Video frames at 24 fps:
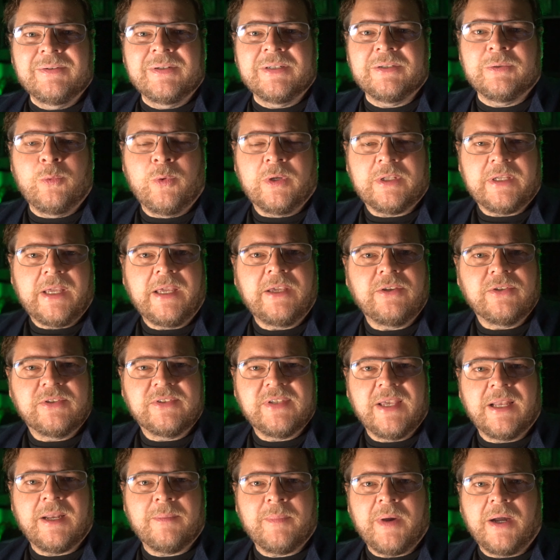well, what can you
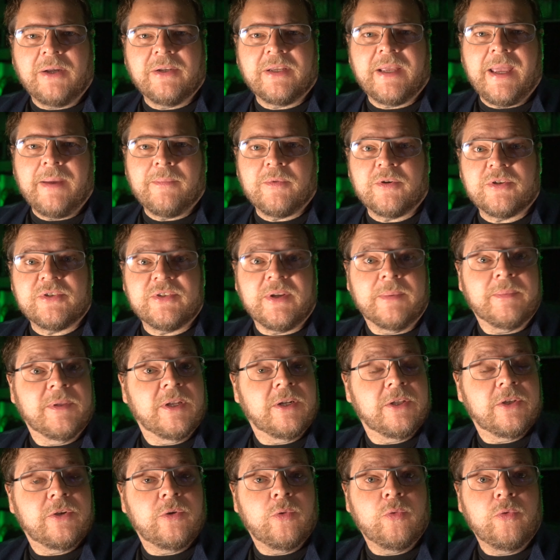tell about a camera strap? Now,
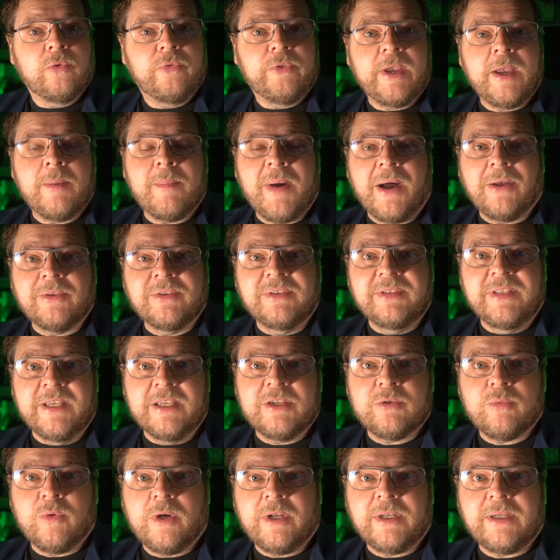the cool thing about
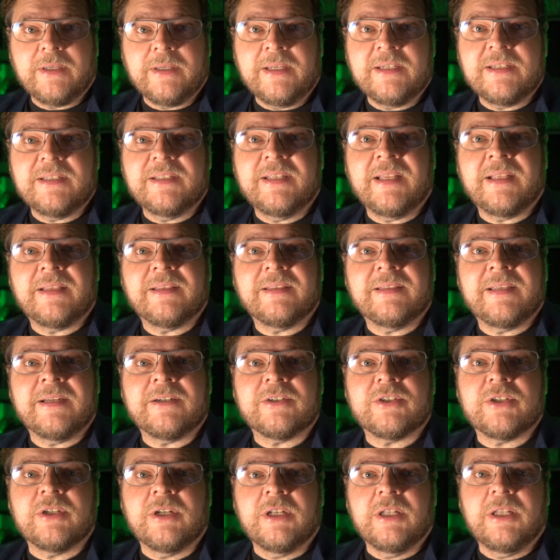this one is that
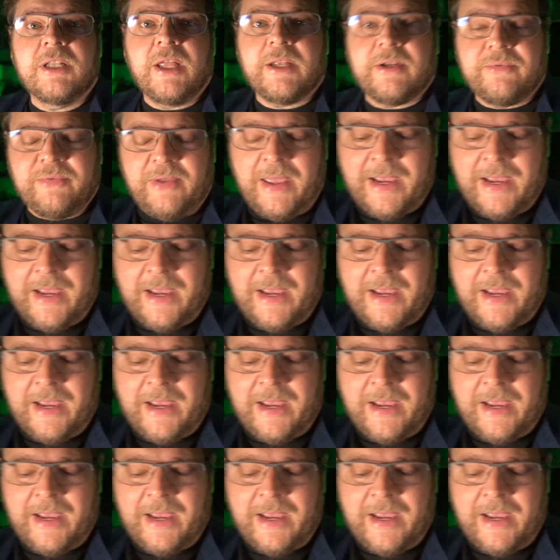there's a lot of